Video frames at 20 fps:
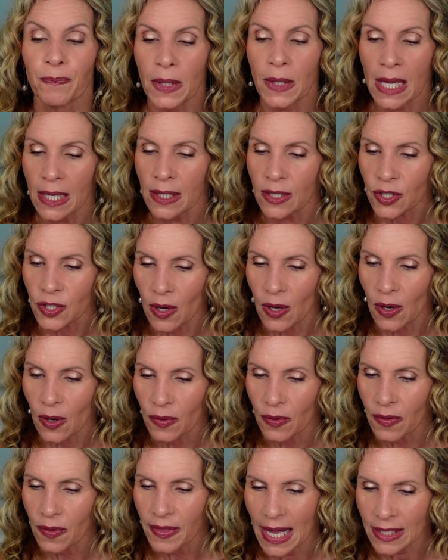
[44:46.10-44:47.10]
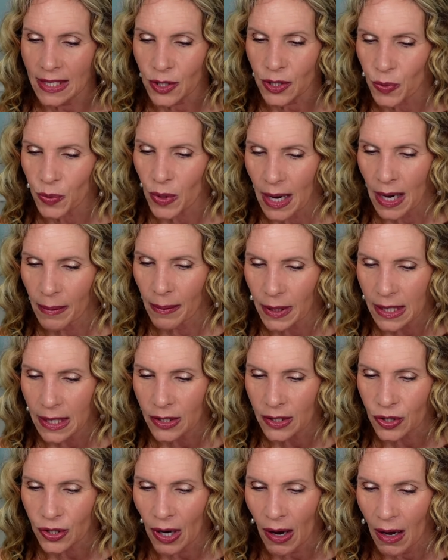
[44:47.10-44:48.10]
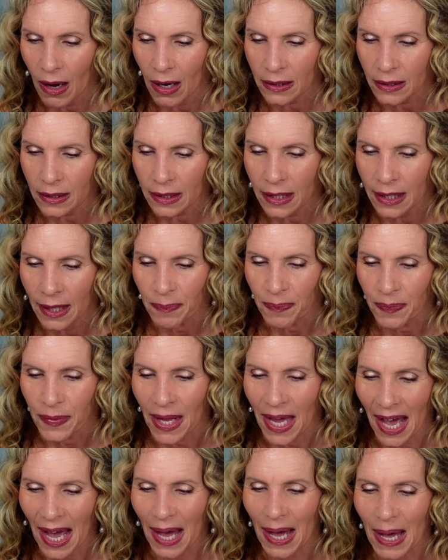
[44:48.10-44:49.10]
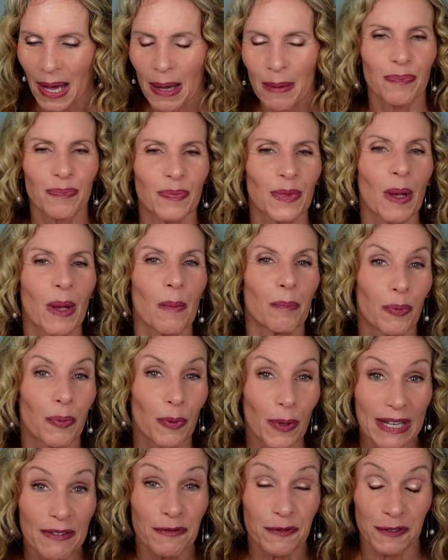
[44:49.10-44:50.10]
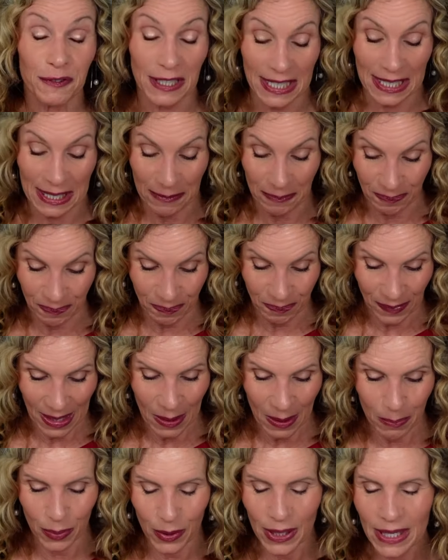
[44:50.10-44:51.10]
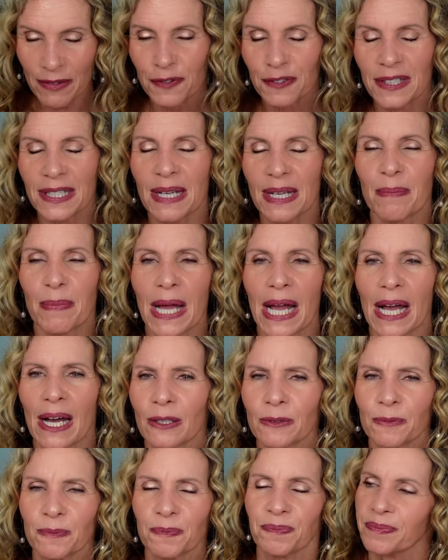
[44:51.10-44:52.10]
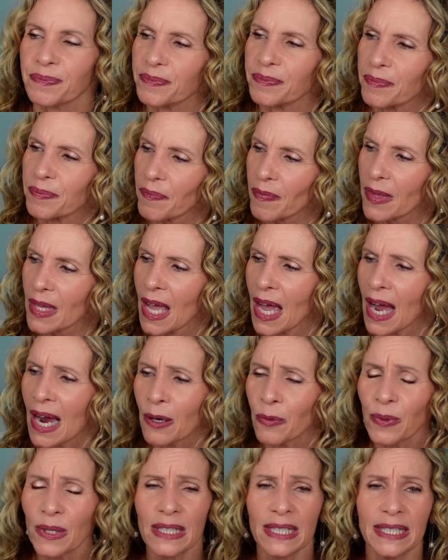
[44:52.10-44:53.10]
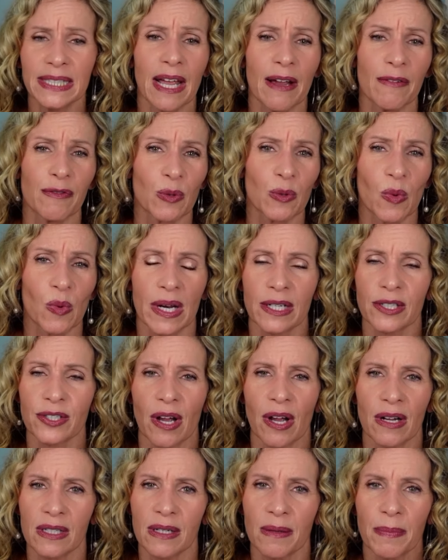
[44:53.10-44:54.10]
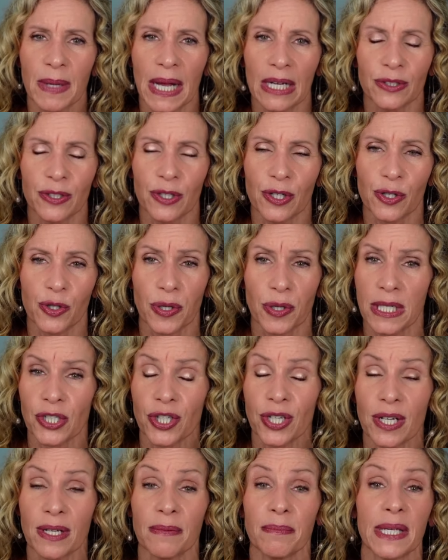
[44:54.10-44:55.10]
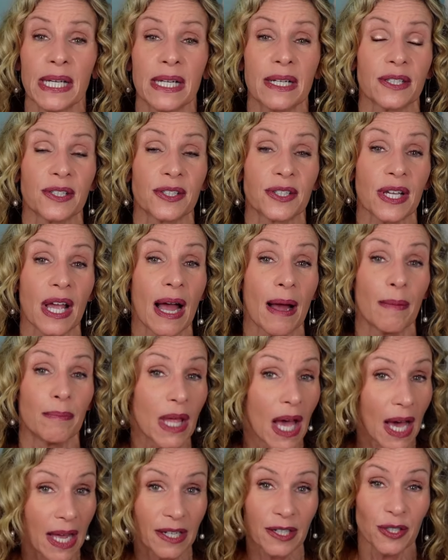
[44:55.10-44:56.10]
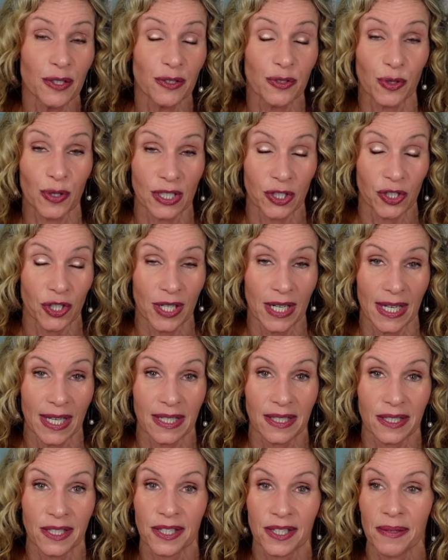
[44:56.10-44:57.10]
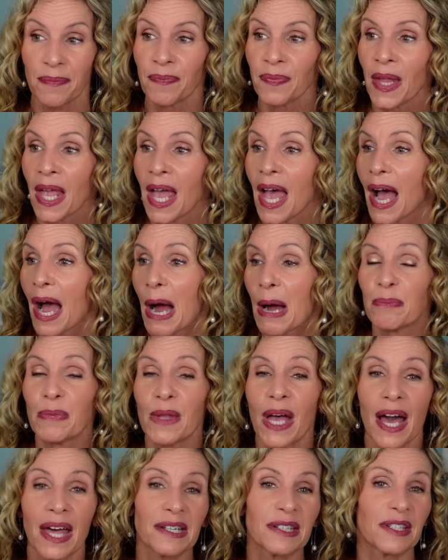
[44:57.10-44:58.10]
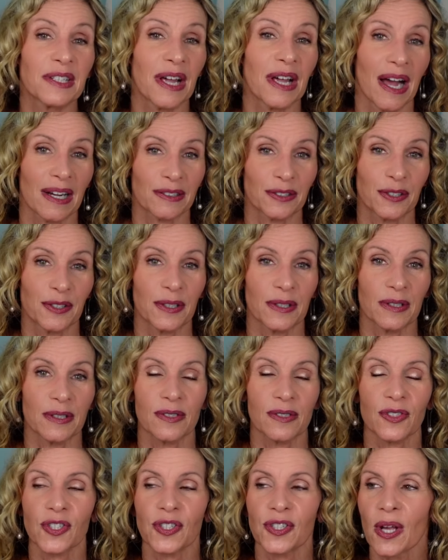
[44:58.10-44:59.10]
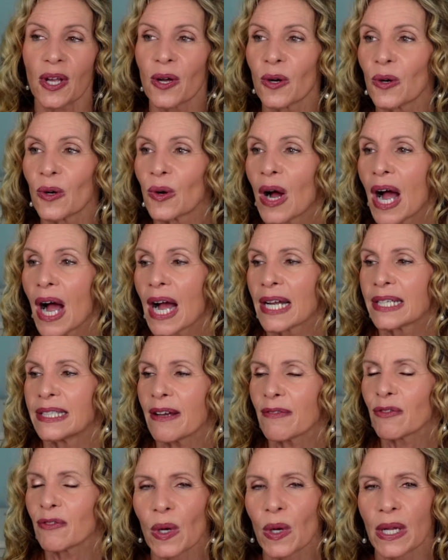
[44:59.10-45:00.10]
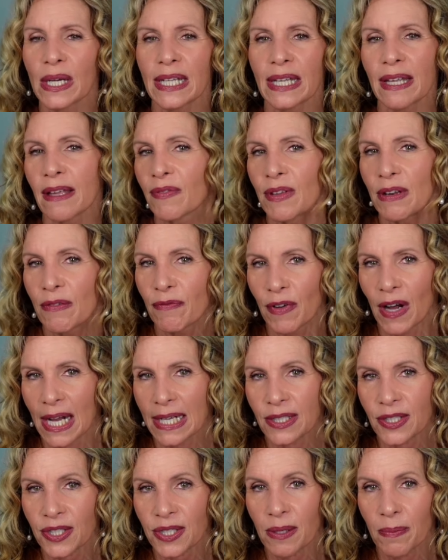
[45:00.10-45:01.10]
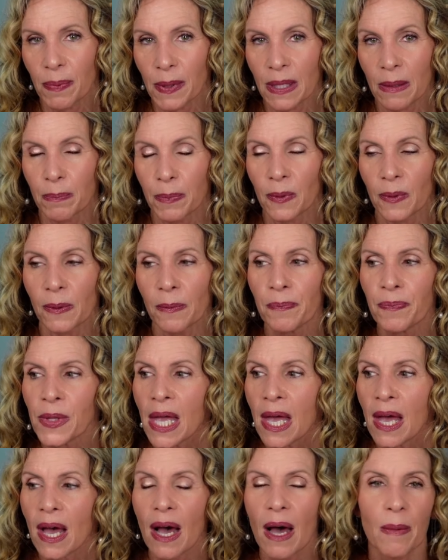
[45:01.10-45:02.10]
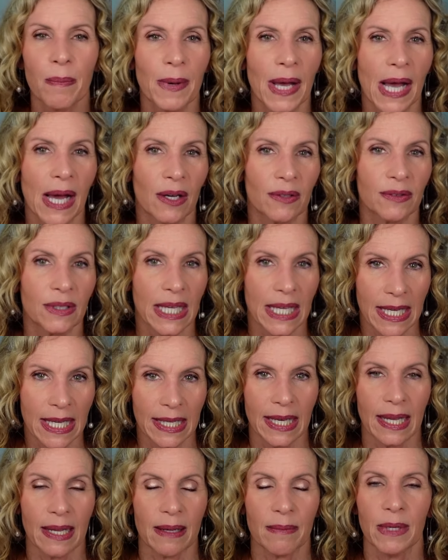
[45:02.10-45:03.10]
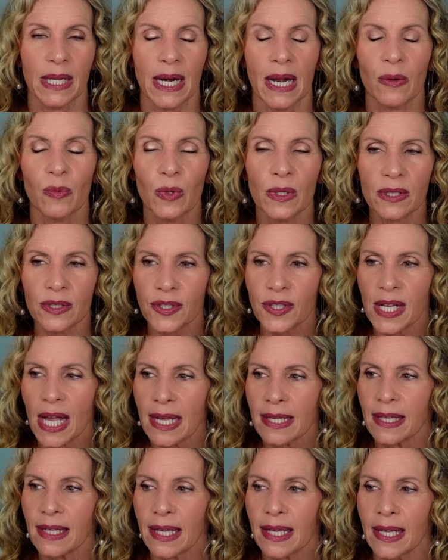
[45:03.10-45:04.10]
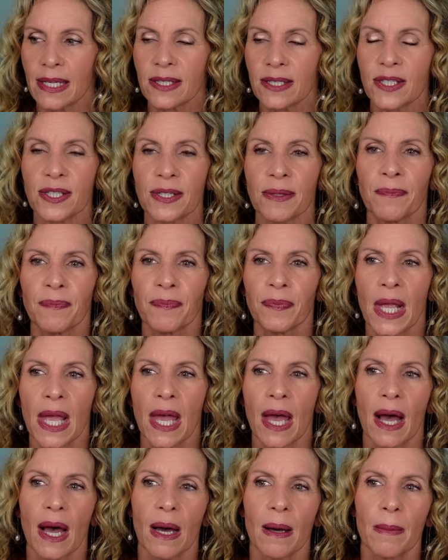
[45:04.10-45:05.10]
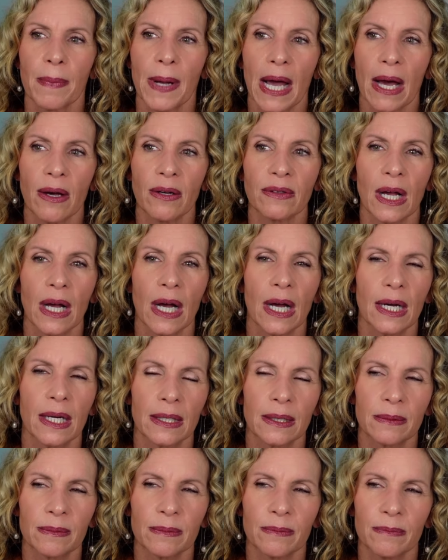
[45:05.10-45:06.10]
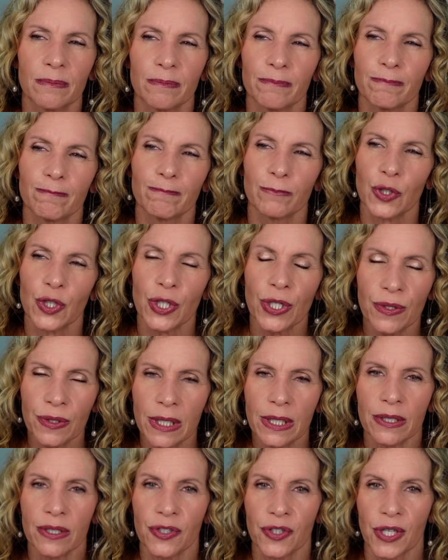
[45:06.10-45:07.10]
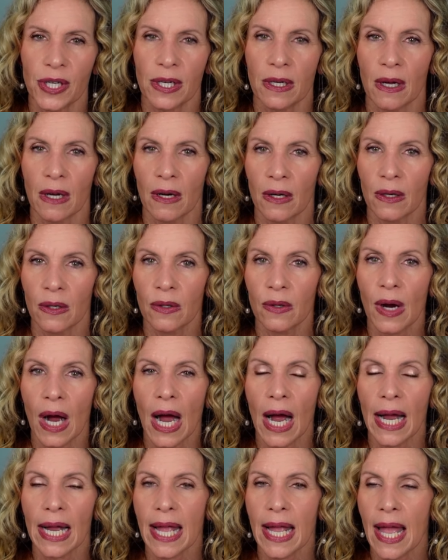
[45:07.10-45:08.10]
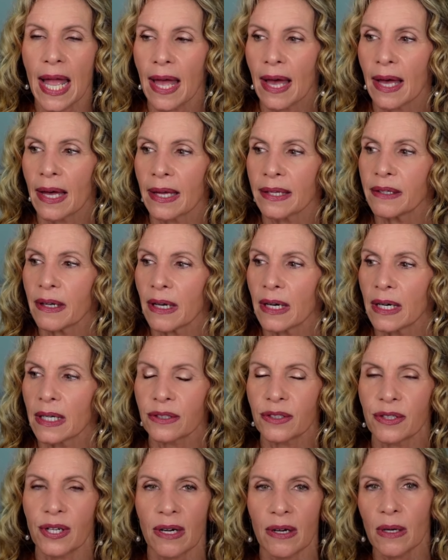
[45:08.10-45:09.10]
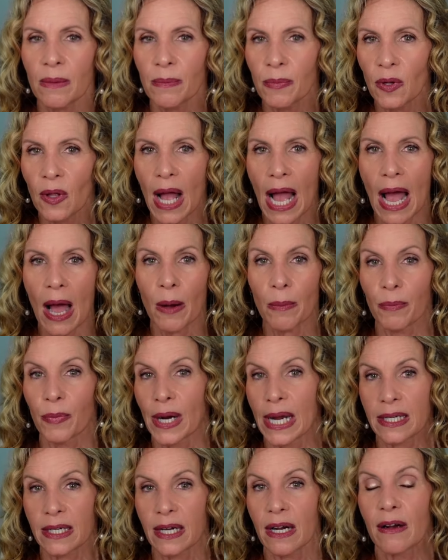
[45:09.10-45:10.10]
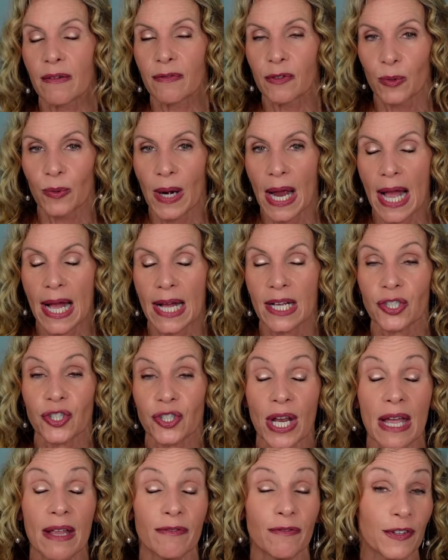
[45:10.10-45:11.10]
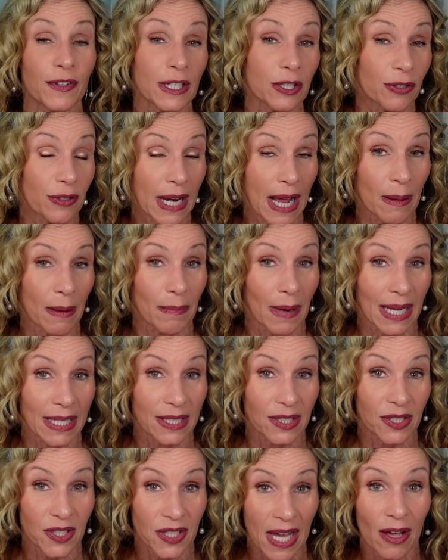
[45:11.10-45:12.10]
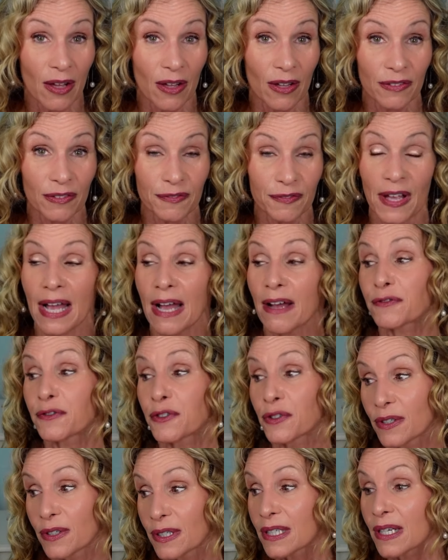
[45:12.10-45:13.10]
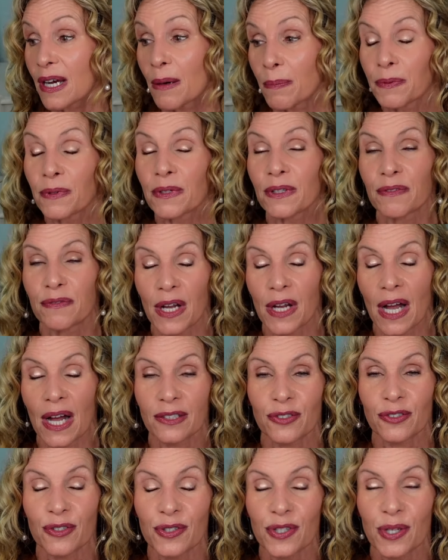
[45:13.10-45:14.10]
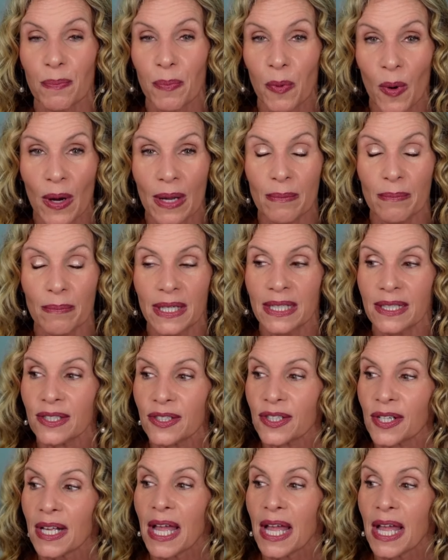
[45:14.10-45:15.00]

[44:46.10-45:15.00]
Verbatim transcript: So that's what I'm going to talk um, briefly, briefly about. I really never want to talk about nutrition because I'm not a nutritionist. I'm not a doctor, so I never to give advice to people about eating. But I will say this about uh, two years ago, I had a terrible outbreak of a rash and figured out myself after a couple of doctor's appointments.